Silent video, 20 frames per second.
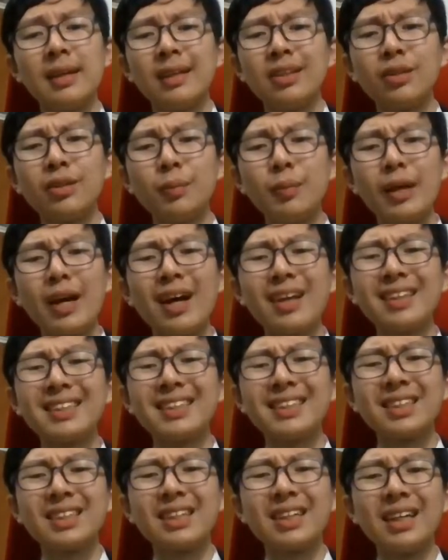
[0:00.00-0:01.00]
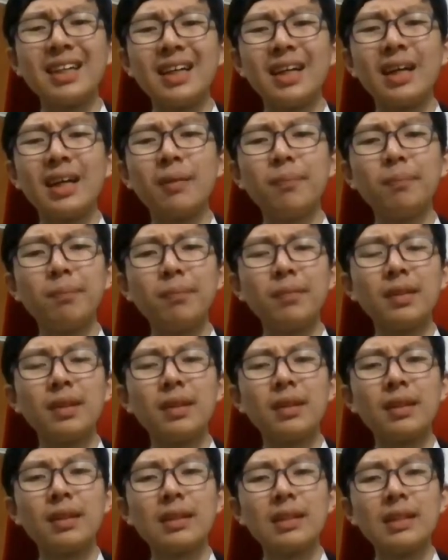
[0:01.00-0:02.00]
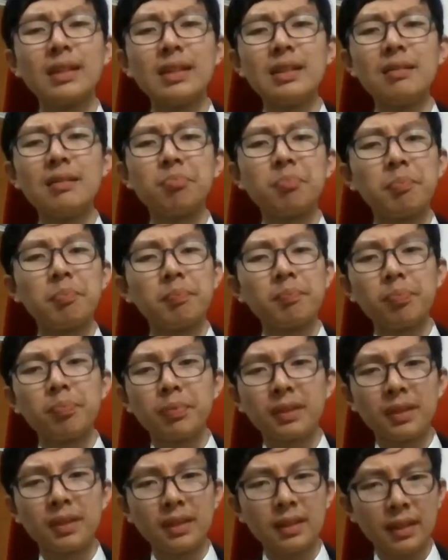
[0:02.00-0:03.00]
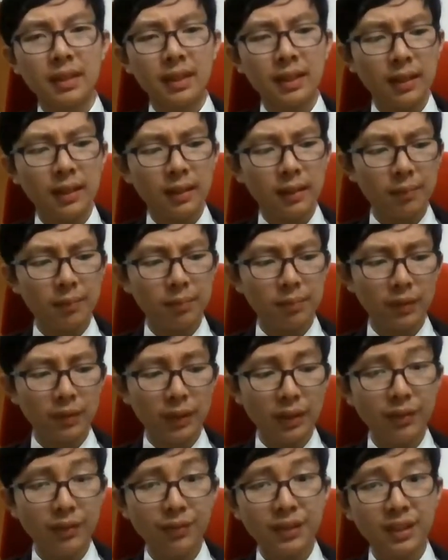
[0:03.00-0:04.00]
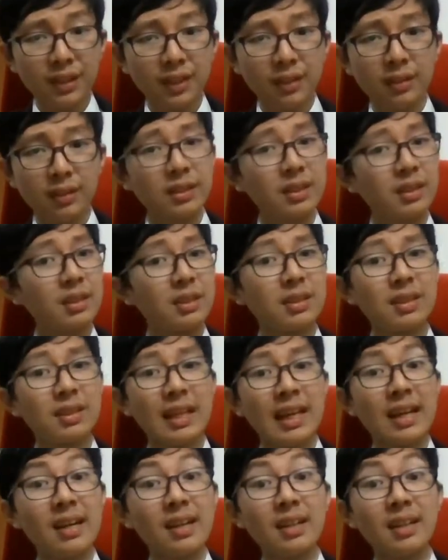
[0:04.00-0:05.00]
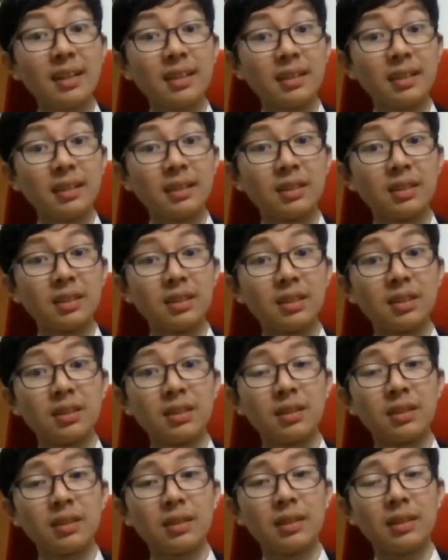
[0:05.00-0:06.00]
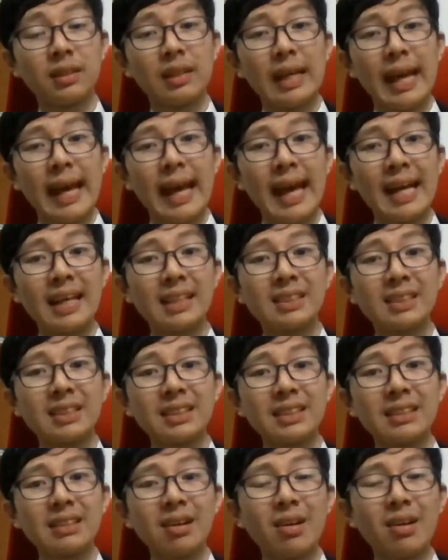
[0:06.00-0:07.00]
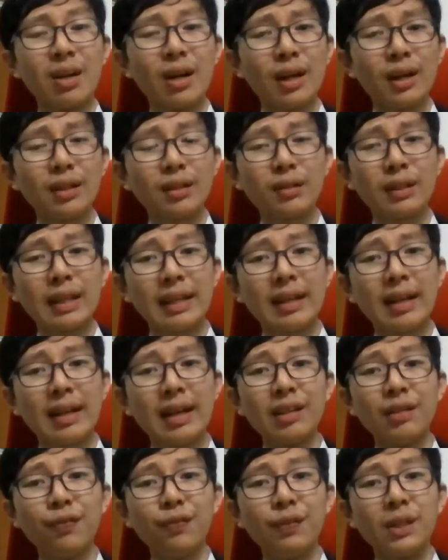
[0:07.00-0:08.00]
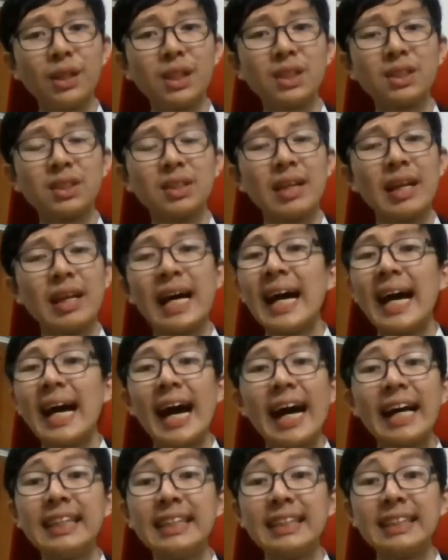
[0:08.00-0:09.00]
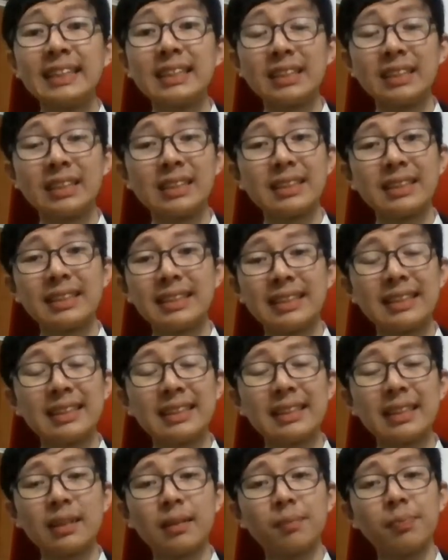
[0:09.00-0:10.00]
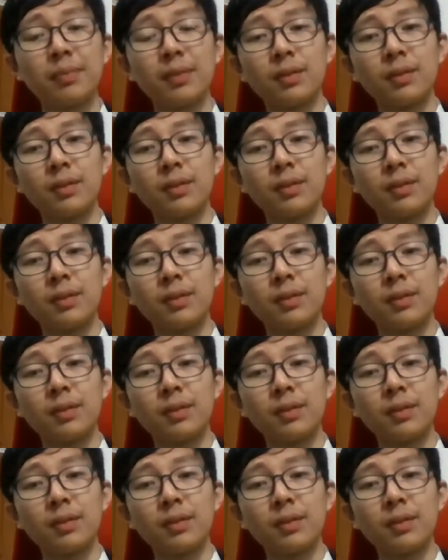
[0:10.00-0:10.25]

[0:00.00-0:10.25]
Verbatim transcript: to be honest, um, the the one of the characters has an arc that kind of feels unnecessary.